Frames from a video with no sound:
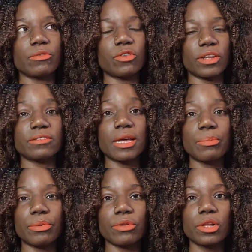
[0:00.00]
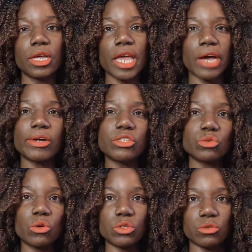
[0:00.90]
example, I want to
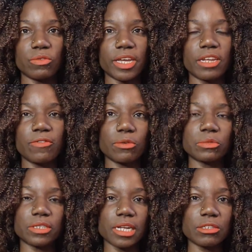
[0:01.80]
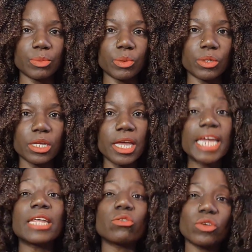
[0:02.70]
go to Vienna from Salzburg,
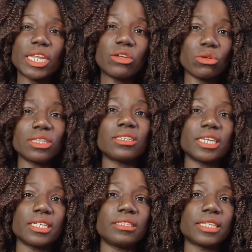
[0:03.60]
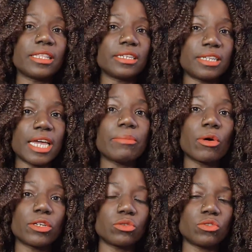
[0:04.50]
and I already know the dates and the time I
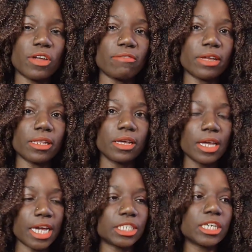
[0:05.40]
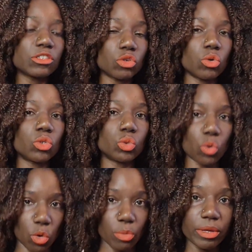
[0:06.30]
want to travel. I just go to
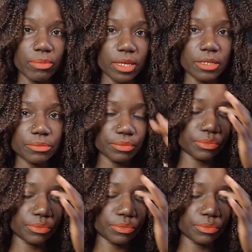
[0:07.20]
OBB